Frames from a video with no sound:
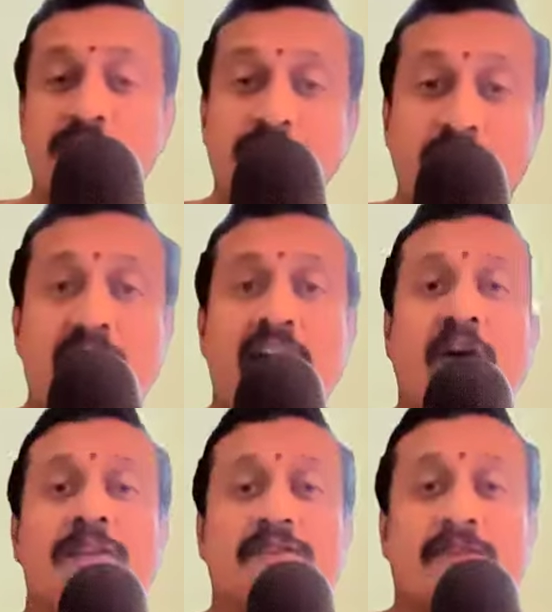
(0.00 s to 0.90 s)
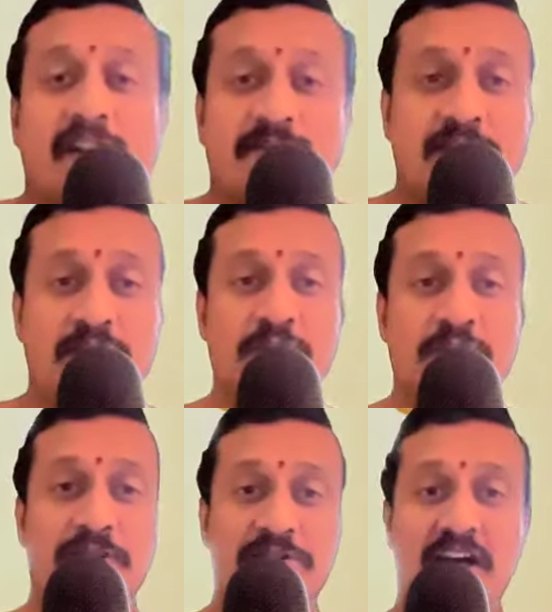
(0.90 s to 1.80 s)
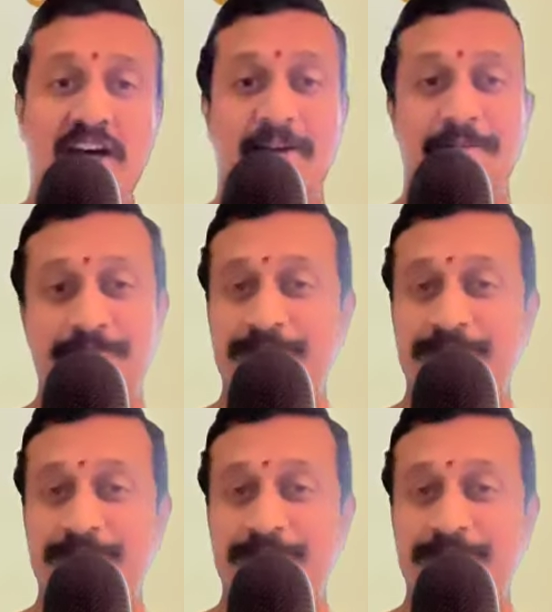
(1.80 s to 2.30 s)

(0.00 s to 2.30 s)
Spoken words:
Vana also refers to Shmashana.